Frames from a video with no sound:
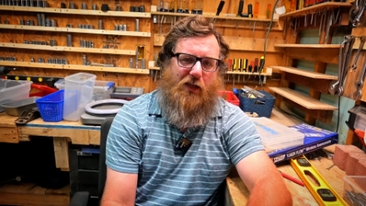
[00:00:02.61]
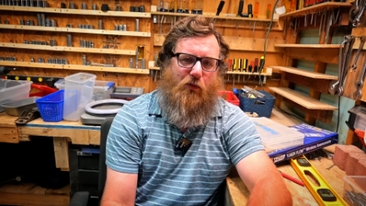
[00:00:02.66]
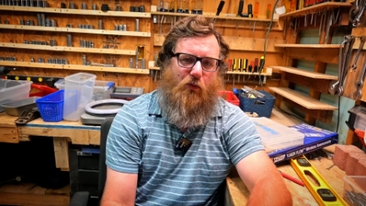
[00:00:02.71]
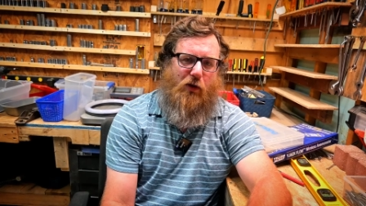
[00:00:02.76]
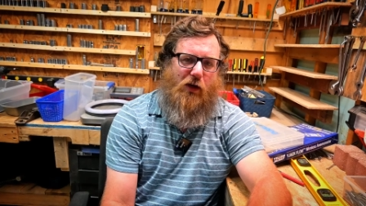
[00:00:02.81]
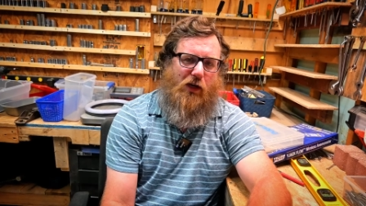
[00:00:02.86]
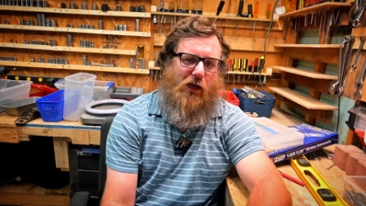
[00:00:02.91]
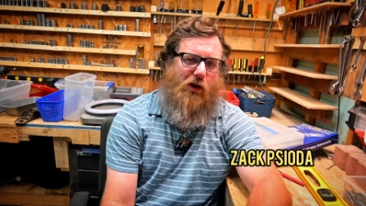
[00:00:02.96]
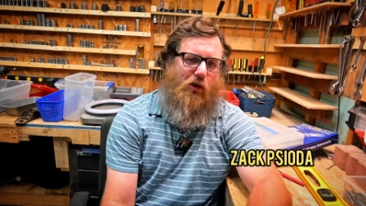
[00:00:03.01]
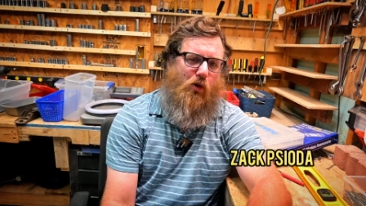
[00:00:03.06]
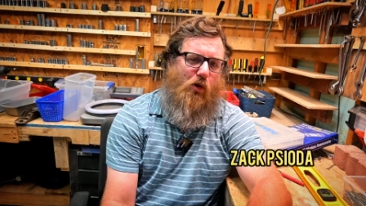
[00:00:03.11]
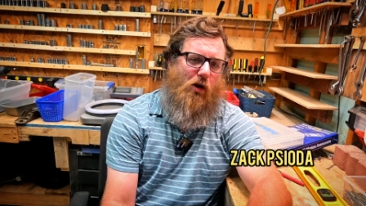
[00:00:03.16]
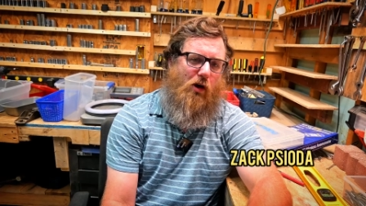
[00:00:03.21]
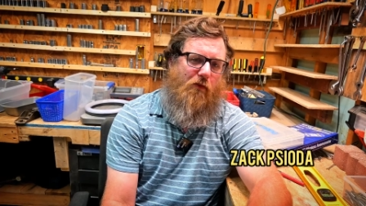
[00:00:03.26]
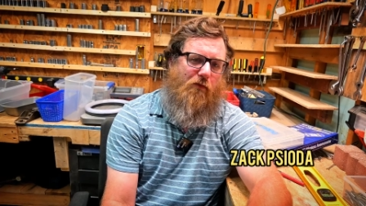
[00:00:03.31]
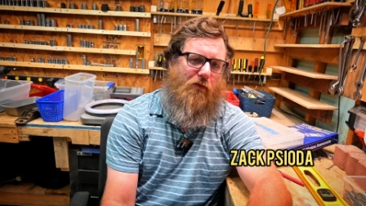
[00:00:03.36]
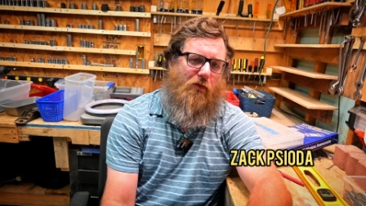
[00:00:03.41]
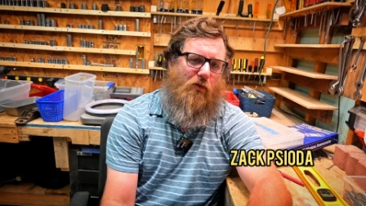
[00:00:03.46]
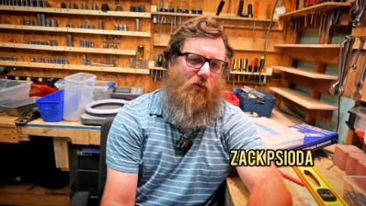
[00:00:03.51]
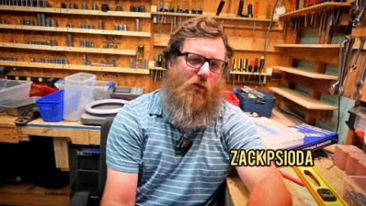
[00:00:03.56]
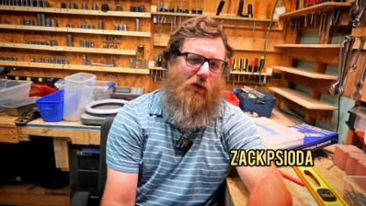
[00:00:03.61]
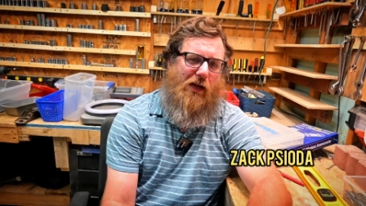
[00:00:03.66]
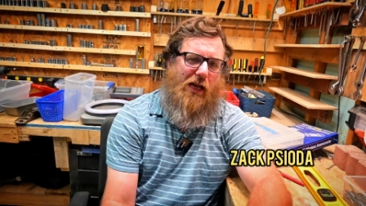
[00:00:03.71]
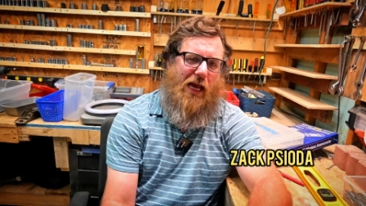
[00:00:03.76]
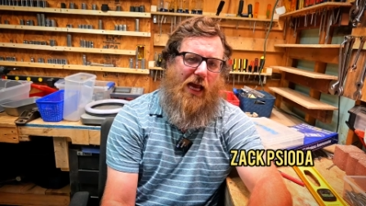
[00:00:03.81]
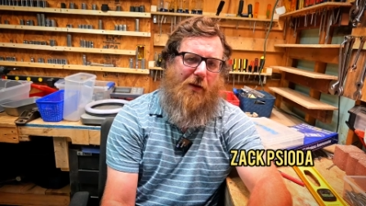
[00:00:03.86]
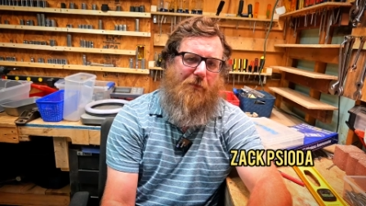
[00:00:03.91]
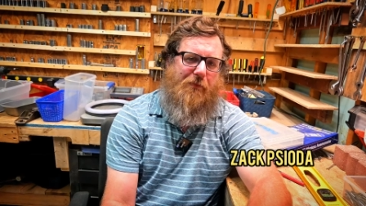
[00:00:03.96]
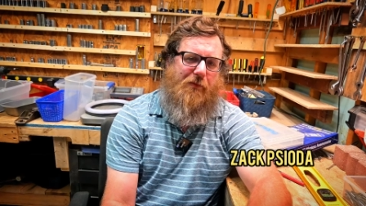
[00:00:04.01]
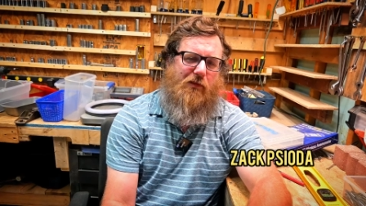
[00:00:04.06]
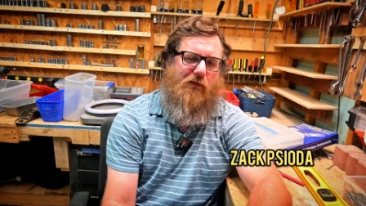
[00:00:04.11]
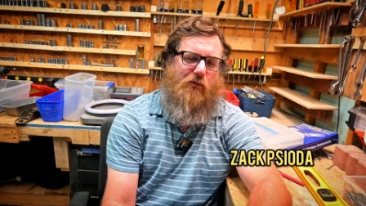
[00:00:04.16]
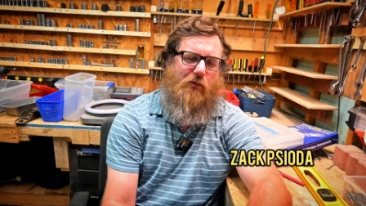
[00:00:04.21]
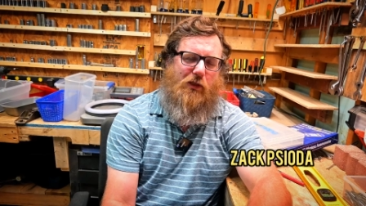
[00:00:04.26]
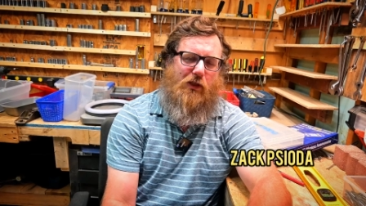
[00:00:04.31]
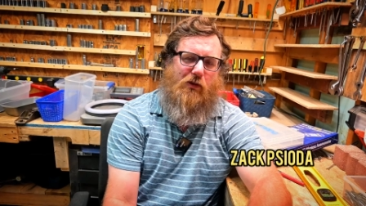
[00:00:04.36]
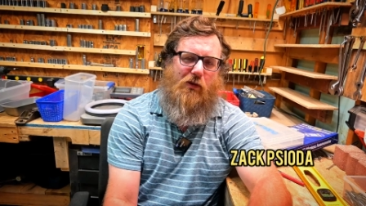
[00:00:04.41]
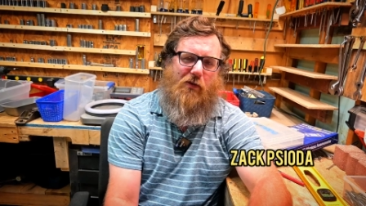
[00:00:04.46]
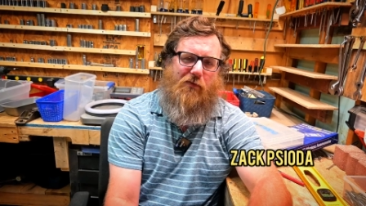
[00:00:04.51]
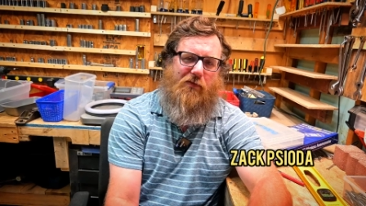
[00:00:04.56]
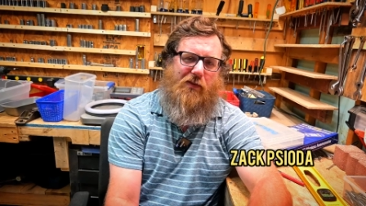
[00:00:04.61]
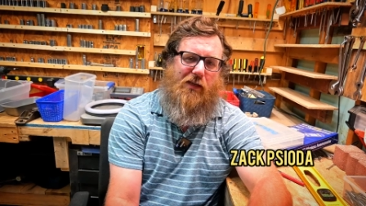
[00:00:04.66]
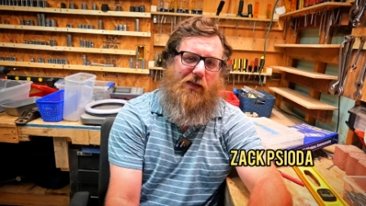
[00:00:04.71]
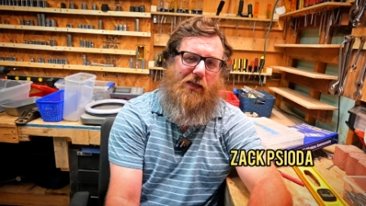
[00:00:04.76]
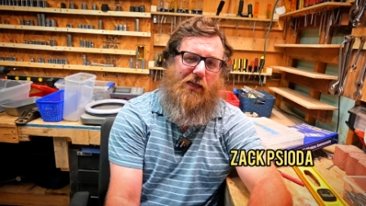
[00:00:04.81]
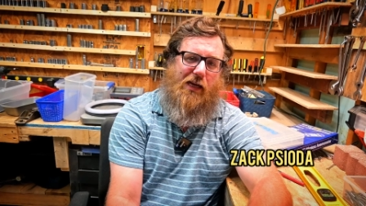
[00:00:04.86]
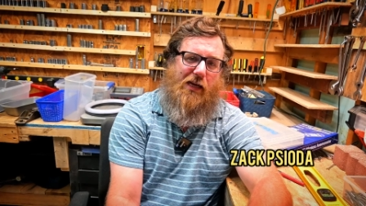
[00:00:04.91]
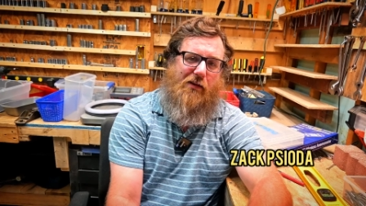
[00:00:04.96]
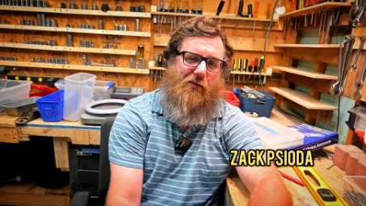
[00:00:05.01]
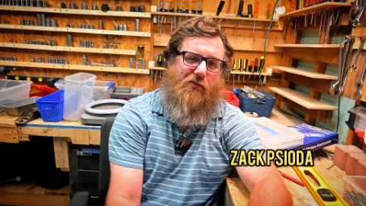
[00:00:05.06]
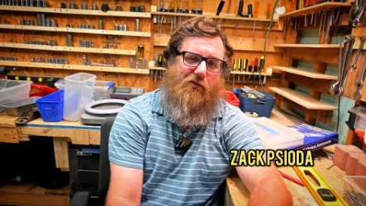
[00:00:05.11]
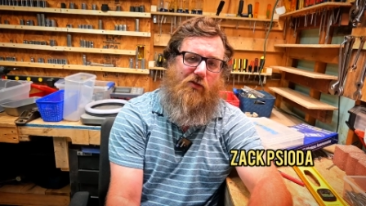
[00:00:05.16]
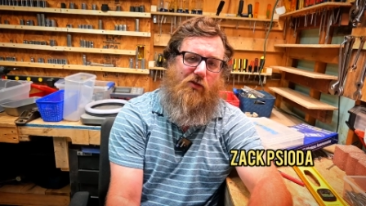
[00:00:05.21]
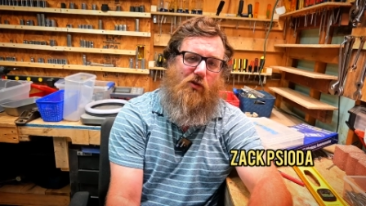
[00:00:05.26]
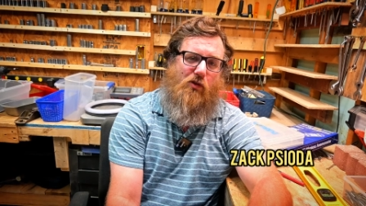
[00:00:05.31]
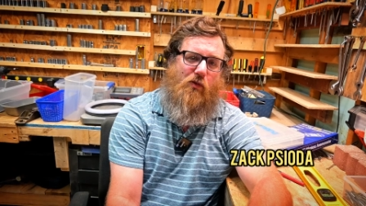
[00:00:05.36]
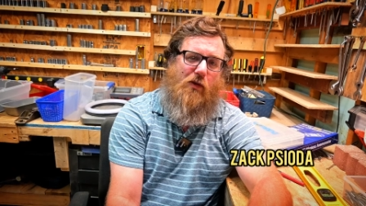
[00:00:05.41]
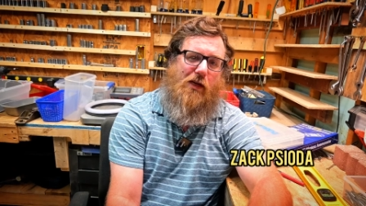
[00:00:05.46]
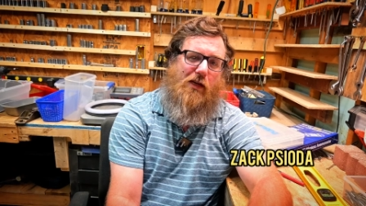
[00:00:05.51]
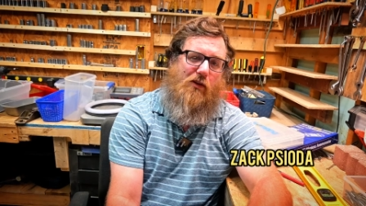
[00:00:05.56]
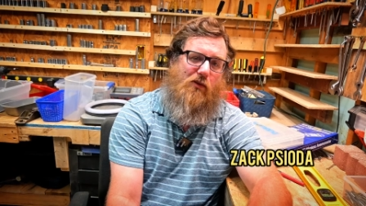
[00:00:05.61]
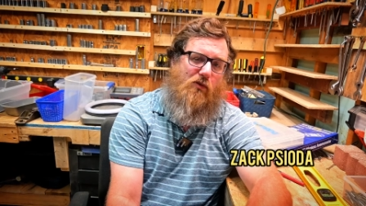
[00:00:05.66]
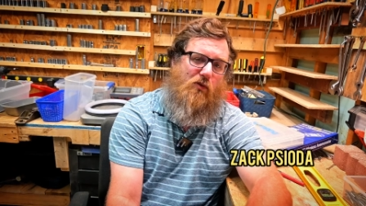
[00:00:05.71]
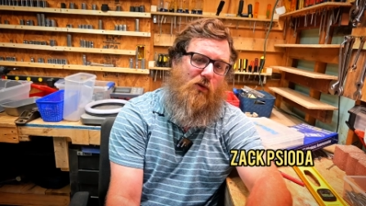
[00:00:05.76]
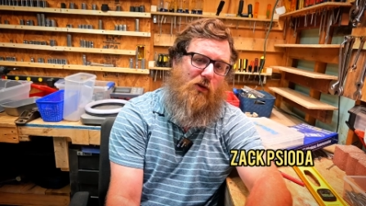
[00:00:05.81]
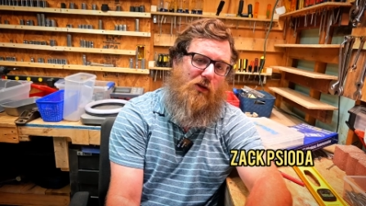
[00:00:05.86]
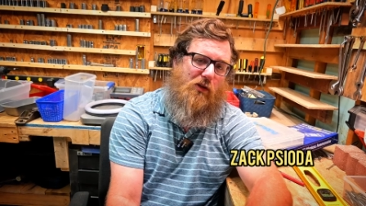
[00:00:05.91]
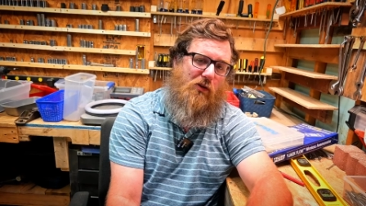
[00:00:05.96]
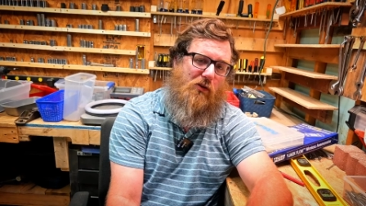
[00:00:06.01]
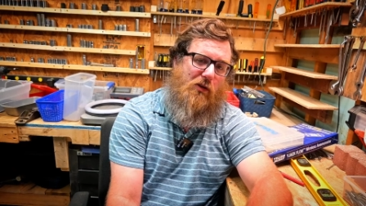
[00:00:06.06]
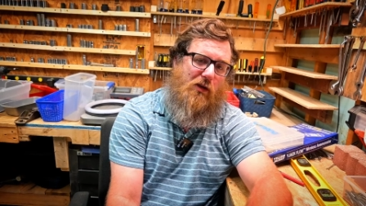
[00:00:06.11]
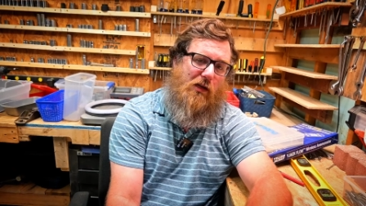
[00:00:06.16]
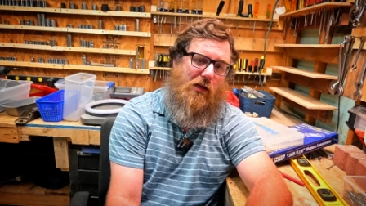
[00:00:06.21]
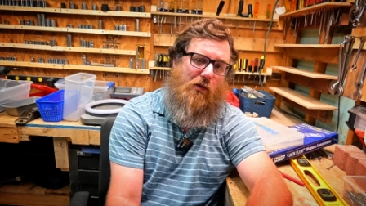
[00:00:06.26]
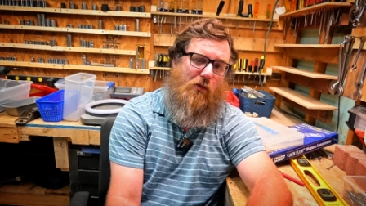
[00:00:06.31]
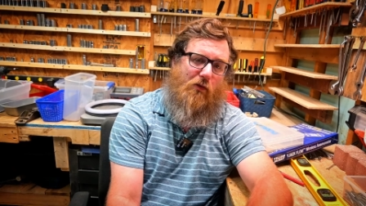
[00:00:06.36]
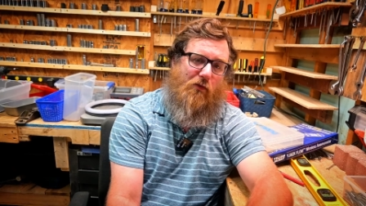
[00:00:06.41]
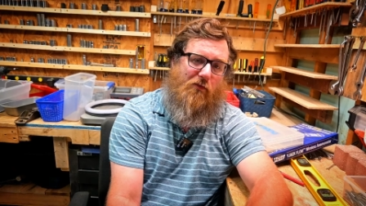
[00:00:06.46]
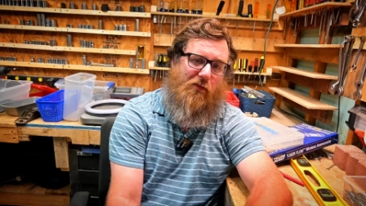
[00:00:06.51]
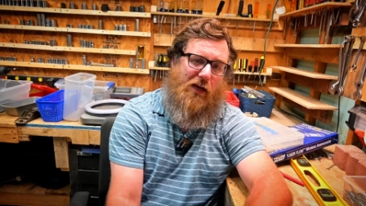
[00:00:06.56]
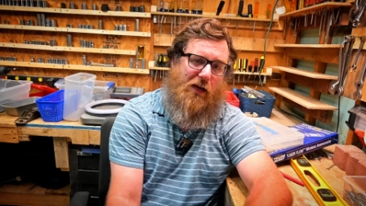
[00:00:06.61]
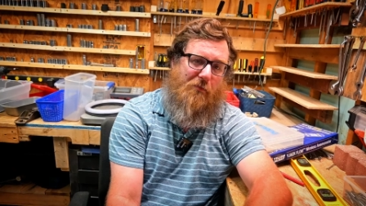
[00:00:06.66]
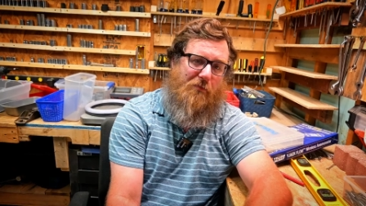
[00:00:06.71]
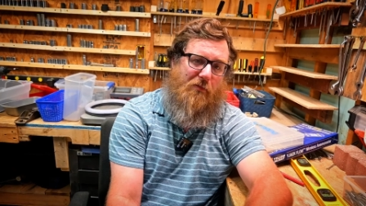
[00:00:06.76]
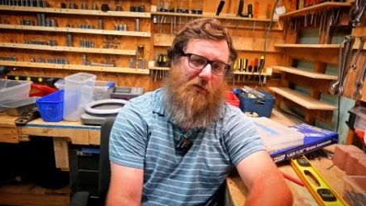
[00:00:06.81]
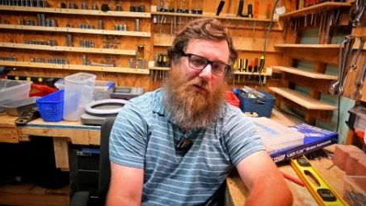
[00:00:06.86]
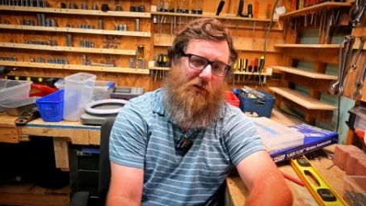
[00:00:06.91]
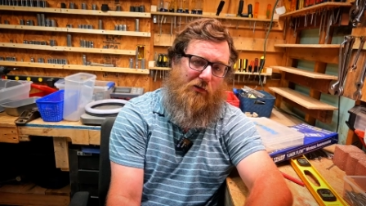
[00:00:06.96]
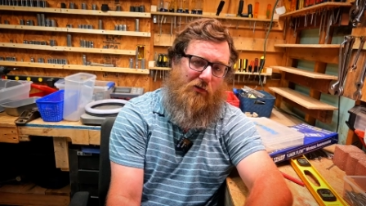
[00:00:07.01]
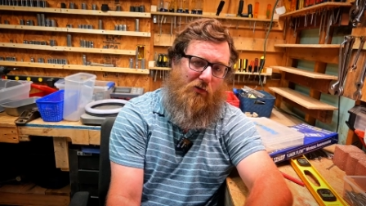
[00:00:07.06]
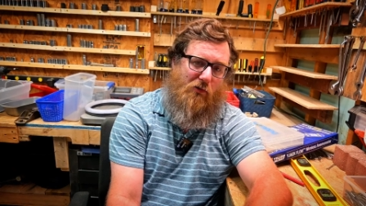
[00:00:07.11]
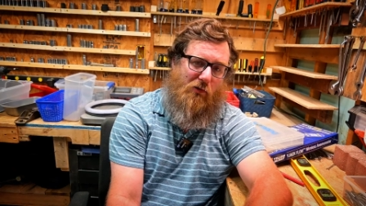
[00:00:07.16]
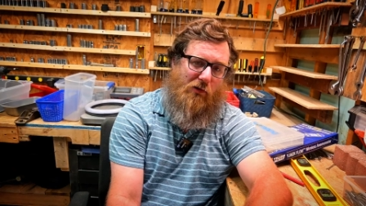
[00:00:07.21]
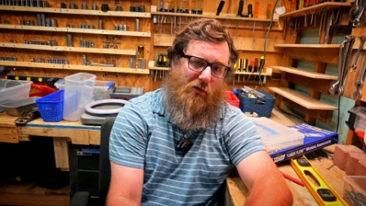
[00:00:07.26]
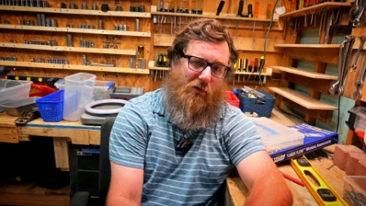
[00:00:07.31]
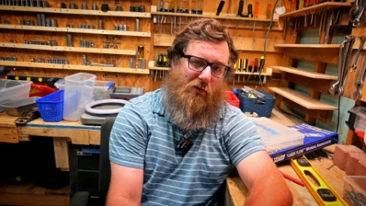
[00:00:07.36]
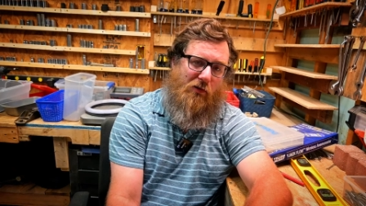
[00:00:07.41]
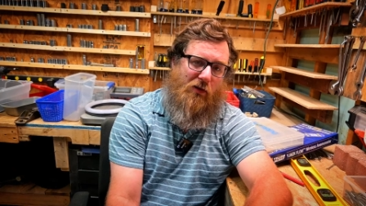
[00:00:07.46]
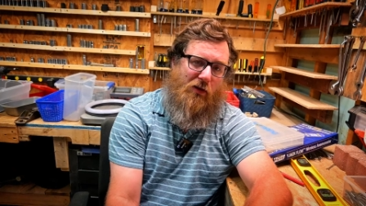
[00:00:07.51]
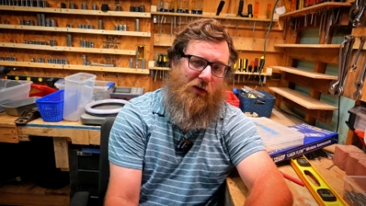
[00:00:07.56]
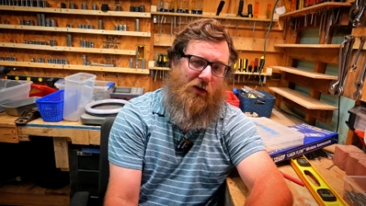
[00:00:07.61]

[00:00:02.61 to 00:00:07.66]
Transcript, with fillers: we're going to go over what happens when you have to get a new indoor unit or evaporator coil